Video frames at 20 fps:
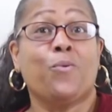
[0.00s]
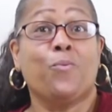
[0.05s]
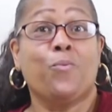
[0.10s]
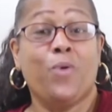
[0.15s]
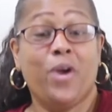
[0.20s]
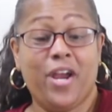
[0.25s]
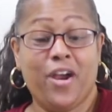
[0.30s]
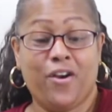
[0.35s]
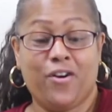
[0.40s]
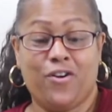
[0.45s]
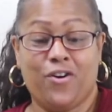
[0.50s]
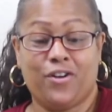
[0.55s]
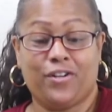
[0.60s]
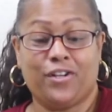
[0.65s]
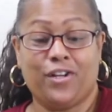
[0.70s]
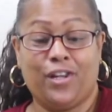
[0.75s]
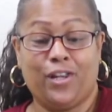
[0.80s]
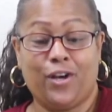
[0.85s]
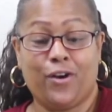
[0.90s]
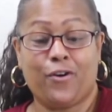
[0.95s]
We are going
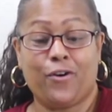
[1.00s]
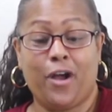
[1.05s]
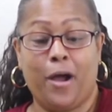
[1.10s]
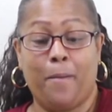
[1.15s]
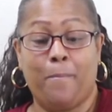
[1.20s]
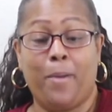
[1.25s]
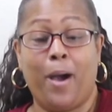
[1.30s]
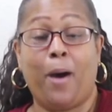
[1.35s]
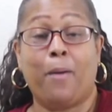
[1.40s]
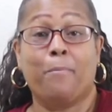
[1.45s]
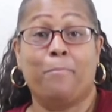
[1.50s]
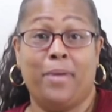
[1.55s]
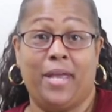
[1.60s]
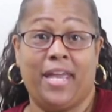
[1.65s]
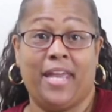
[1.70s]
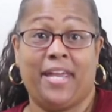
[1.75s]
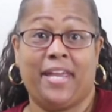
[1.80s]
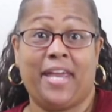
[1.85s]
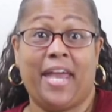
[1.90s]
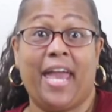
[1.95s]
to learn about
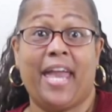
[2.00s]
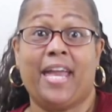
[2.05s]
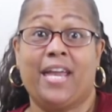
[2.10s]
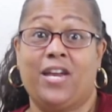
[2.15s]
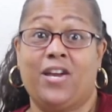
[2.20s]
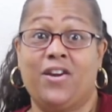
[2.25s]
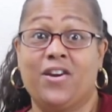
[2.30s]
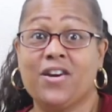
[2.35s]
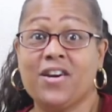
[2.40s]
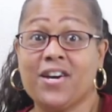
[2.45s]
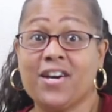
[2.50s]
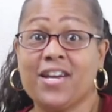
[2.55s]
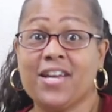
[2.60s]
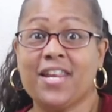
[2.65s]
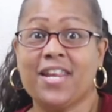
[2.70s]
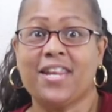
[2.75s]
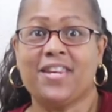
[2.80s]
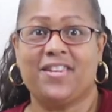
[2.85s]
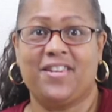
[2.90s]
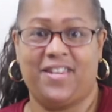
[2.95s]
being a
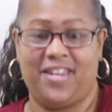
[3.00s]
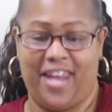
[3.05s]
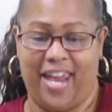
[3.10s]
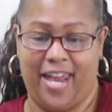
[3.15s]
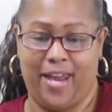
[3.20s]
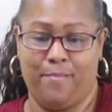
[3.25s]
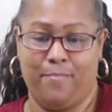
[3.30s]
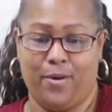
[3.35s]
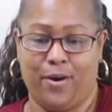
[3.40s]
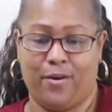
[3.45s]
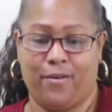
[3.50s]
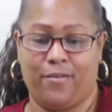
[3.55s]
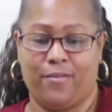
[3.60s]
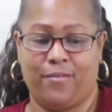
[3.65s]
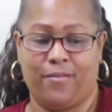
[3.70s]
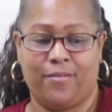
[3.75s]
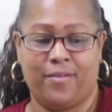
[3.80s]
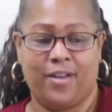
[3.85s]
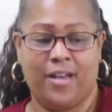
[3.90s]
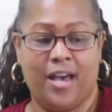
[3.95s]
good neighbor.
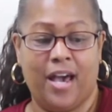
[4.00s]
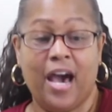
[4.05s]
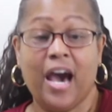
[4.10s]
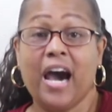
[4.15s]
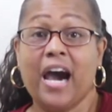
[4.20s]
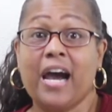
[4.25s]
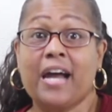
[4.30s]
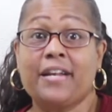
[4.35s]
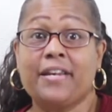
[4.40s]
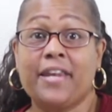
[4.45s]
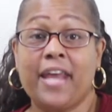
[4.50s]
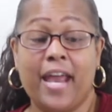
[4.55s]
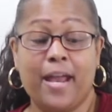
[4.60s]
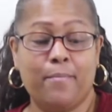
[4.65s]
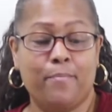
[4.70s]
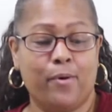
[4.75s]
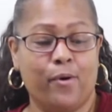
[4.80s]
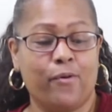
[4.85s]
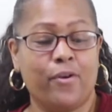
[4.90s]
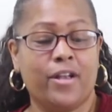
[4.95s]
A
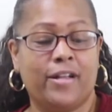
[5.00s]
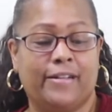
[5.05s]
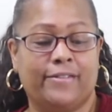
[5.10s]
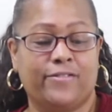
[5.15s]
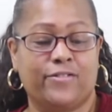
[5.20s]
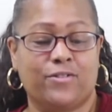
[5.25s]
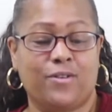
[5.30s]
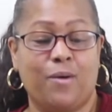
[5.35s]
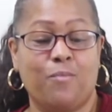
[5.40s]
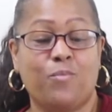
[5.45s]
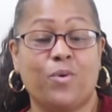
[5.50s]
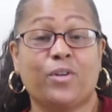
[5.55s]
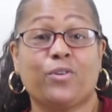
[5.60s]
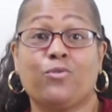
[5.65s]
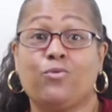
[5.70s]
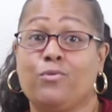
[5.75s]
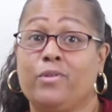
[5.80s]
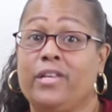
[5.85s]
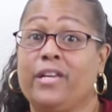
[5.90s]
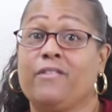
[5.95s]
neighbor is someone
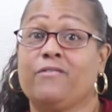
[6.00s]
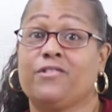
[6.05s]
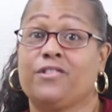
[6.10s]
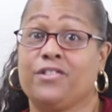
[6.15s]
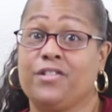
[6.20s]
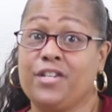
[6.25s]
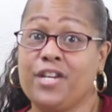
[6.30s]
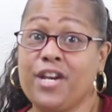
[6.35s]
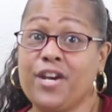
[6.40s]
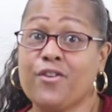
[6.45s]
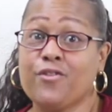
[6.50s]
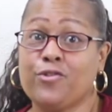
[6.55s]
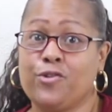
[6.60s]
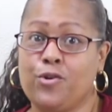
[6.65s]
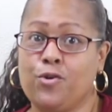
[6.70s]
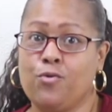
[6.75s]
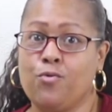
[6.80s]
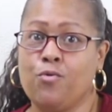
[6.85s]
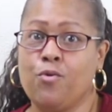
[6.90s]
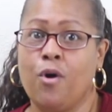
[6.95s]
who lives near
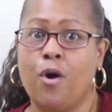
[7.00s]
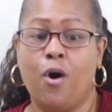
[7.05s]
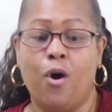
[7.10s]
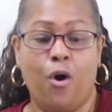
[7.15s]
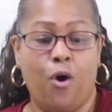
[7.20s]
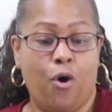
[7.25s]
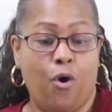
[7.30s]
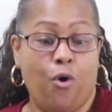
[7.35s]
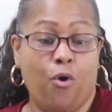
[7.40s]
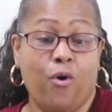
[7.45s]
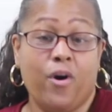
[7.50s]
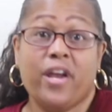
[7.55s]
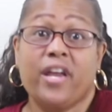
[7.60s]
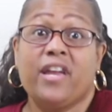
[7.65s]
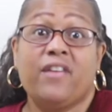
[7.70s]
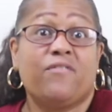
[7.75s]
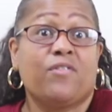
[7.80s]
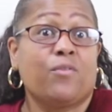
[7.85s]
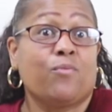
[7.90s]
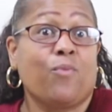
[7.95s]
you or
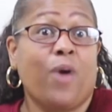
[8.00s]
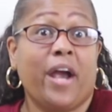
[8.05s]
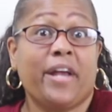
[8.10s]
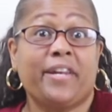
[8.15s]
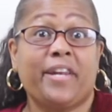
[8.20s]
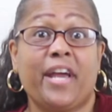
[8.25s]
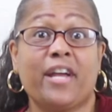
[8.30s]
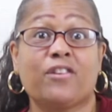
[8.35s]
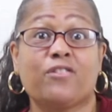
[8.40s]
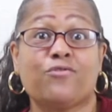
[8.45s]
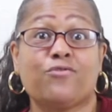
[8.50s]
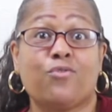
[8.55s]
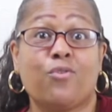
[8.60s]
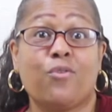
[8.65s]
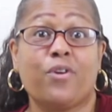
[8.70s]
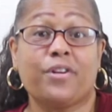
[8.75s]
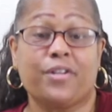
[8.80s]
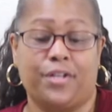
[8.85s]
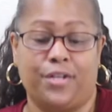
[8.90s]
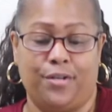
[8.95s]
even right next
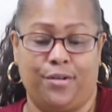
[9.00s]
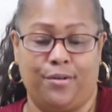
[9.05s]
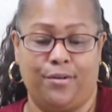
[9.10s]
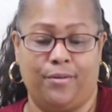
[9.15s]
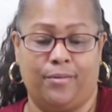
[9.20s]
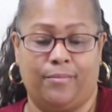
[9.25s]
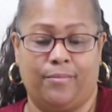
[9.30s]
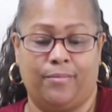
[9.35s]
door to you.